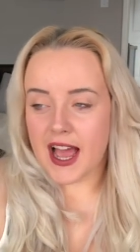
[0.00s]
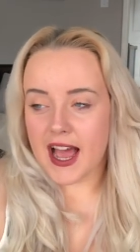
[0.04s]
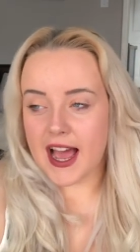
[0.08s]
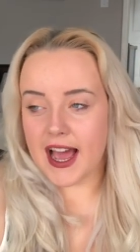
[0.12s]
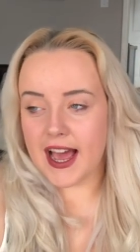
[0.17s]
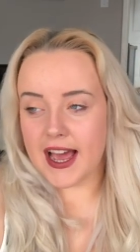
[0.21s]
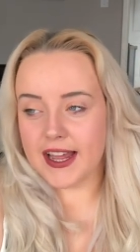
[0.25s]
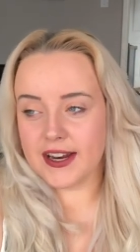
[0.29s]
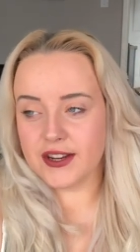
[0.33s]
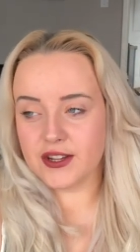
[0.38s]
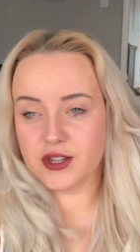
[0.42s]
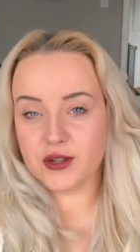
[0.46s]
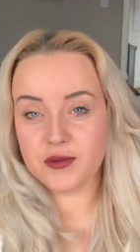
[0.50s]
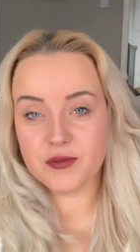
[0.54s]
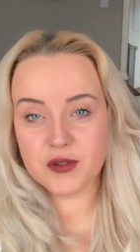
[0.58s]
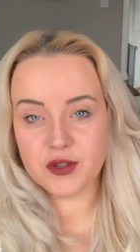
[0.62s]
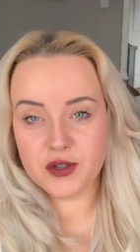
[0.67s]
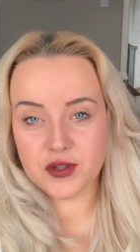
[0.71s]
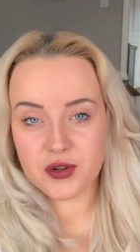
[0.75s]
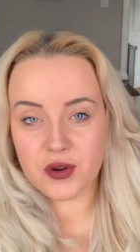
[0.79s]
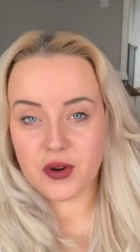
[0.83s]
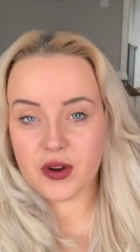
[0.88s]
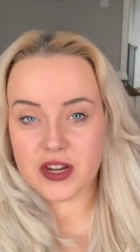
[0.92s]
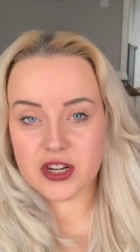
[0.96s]
and some of
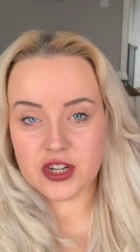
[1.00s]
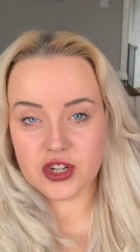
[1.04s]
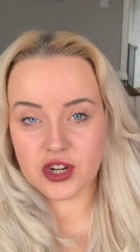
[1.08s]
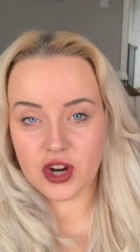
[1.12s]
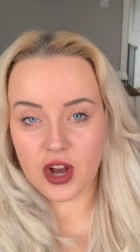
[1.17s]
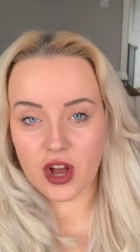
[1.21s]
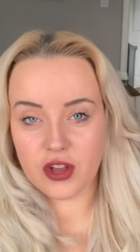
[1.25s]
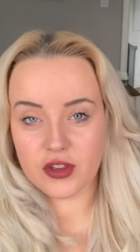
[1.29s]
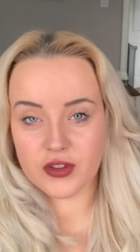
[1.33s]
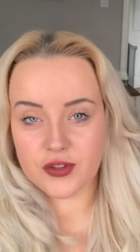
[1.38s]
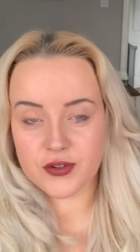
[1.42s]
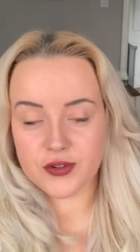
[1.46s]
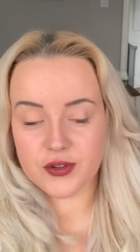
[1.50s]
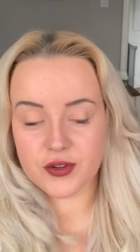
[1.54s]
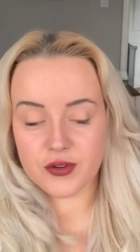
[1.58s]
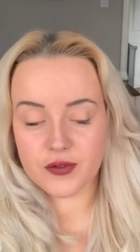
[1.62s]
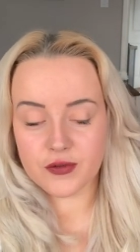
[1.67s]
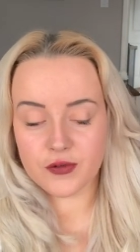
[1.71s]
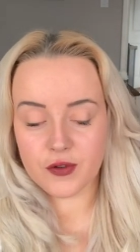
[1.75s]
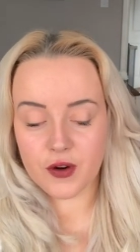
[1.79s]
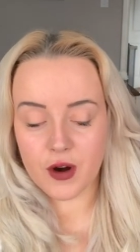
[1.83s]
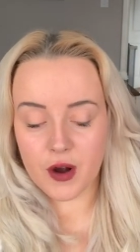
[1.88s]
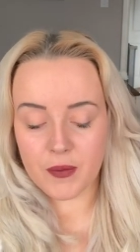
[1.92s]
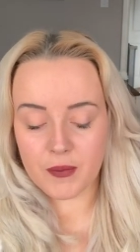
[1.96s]
the screenshots
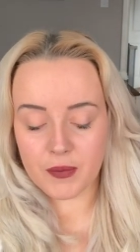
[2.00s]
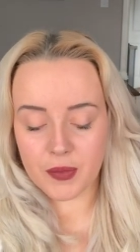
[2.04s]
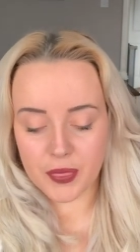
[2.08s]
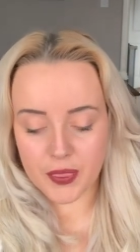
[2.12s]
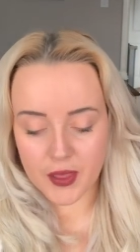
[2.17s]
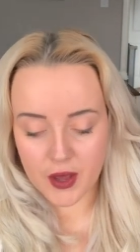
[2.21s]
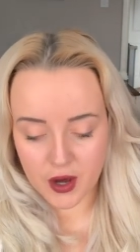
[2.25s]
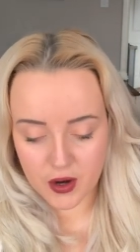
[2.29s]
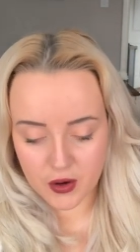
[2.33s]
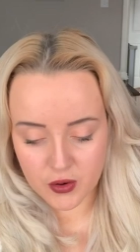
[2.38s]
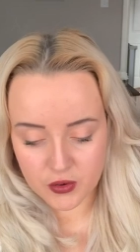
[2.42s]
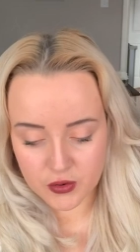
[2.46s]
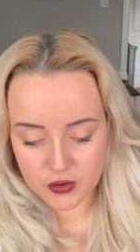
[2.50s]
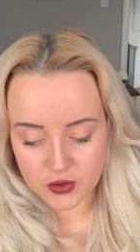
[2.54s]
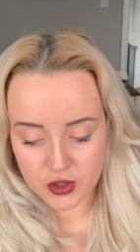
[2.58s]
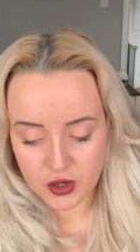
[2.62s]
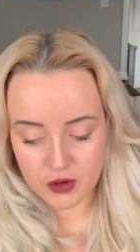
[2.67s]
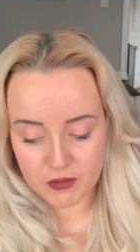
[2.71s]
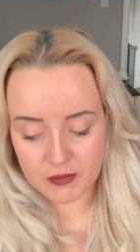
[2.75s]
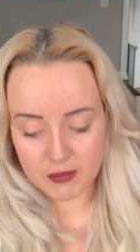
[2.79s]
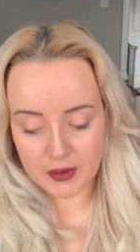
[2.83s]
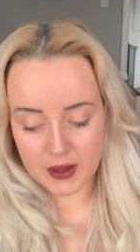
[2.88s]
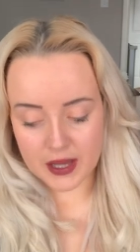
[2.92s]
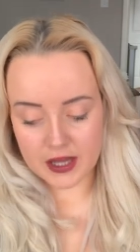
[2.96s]
from those
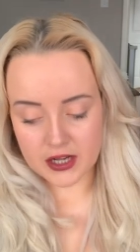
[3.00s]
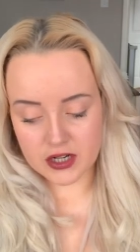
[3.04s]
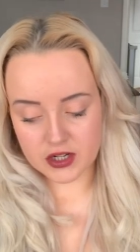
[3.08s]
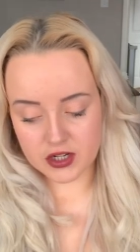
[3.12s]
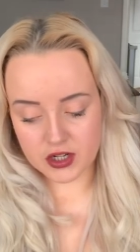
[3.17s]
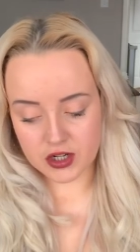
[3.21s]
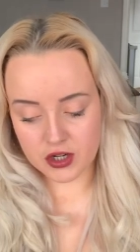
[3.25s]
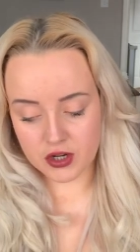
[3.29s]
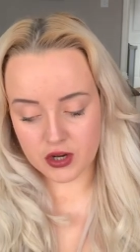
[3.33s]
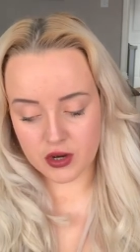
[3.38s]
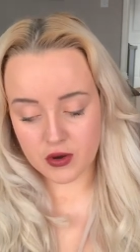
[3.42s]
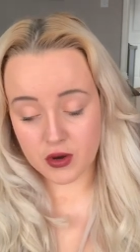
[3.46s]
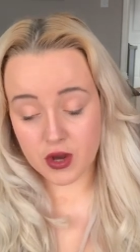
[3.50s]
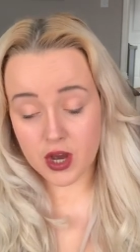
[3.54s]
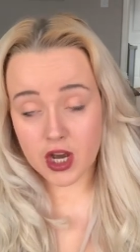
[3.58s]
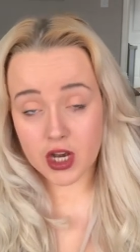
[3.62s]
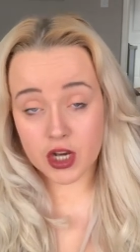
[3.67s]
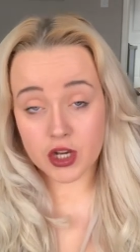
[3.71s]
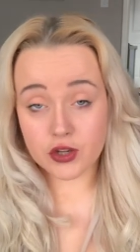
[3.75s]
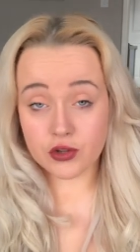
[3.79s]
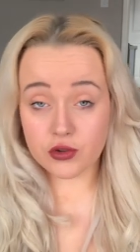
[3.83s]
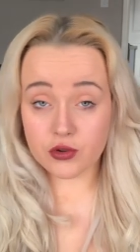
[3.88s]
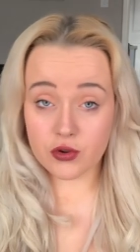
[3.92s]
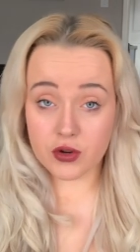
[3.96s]
compared to
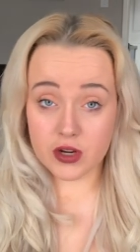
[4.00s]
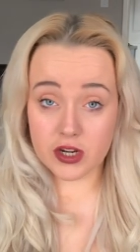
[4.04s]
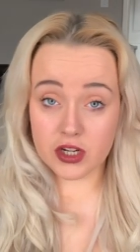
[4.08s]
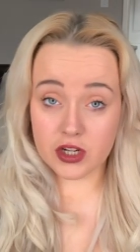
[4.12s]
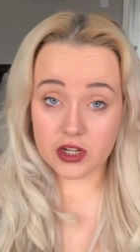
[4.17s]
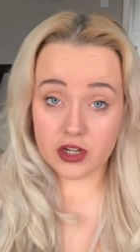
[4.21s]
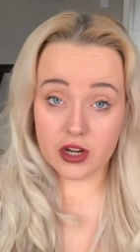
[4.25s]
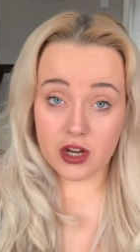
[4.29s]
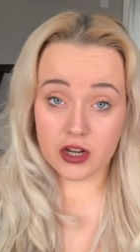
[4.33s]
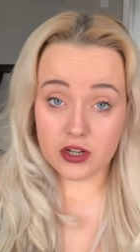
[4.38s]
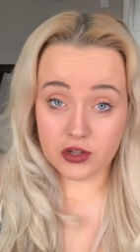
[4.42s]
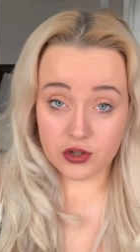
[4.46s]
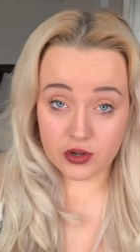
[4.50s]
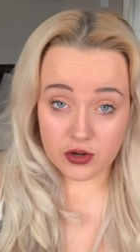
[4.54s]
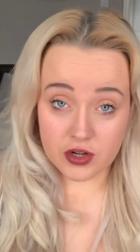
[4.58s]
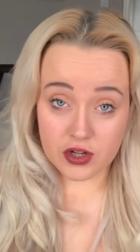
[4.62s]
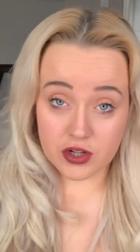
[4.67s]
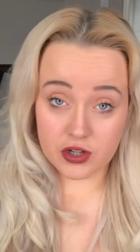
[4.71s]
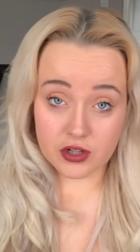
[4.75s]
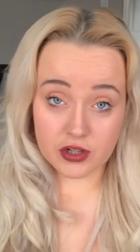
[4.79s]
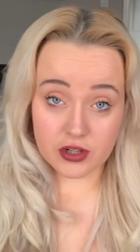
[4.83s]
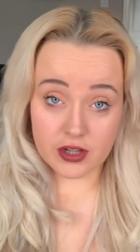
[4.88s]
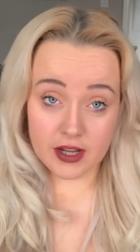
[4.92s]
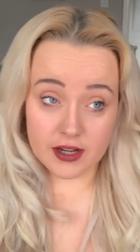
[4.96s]
screen a
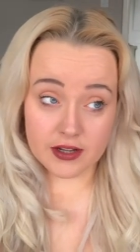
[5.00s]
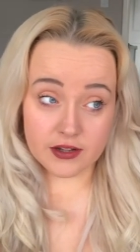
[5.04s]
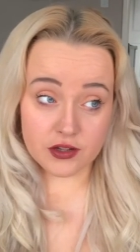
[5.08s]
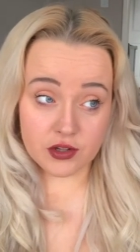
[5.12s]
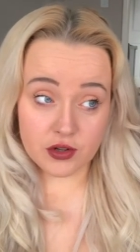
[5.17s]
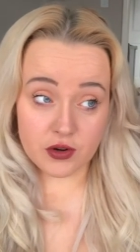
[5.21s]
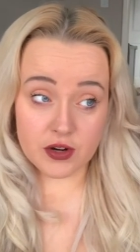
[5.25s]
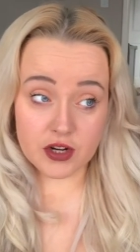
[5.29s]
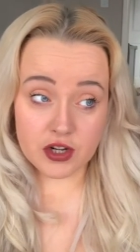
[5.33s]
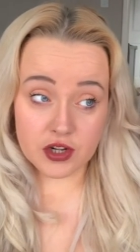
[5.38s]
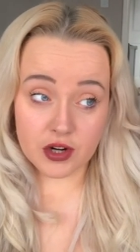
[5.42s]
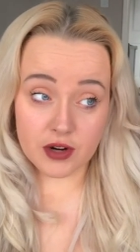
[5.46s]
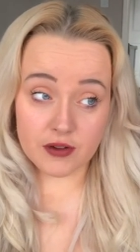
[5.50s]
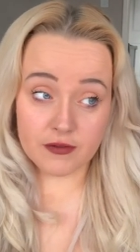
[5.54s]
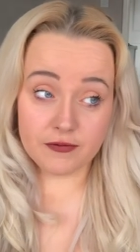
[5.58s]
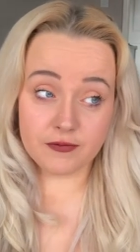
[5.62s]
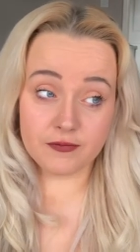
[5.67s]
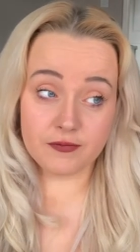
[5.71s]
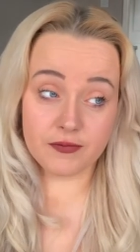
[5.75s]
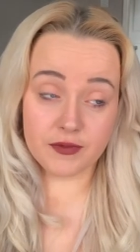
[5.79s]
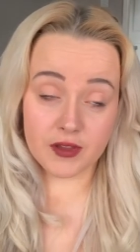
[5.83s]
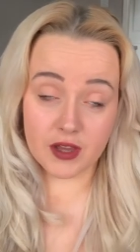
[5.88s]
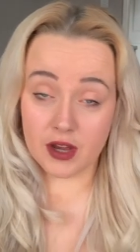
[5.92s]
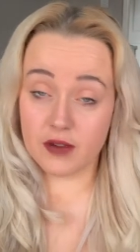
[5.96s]
screen like screenshot
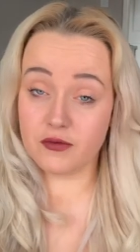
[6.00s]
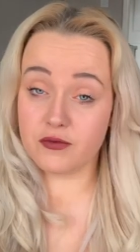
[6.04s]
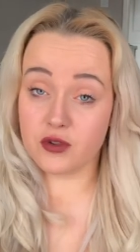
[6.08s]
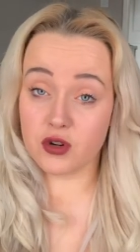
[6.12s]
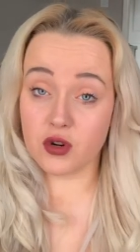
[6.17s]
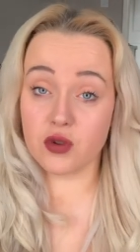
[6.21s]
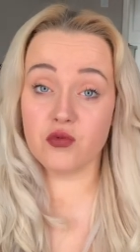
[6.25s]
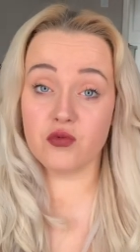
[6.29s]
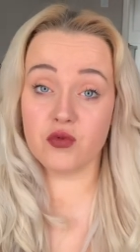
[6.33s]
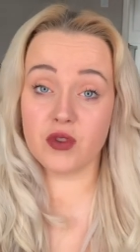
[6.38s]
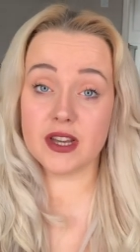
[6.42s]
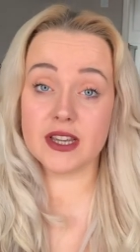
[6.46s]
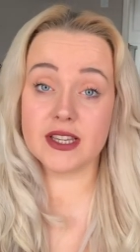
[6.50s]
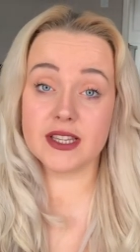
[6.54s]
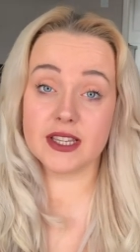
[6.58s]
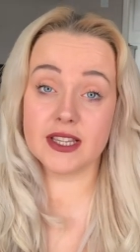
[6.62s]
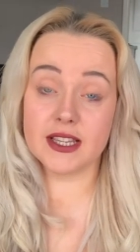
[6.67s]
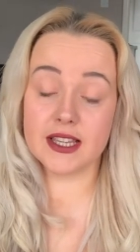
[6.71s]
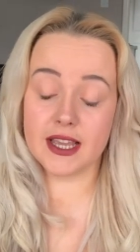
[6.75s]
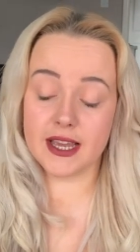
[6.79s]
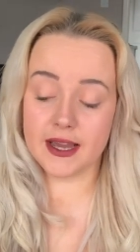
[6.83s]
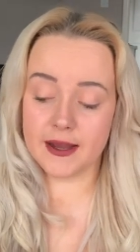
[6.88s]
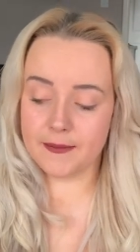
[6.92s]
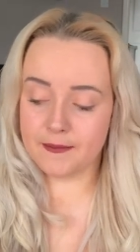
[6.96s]
that I've done
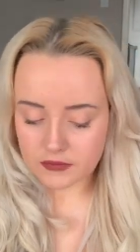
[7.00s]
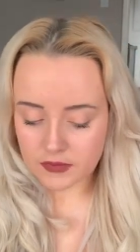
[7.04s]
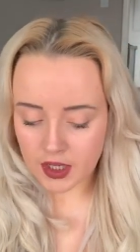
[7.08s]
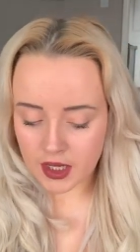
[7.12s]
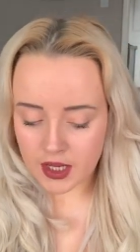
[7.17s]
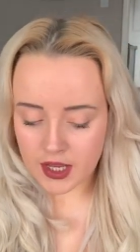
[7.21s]
recently.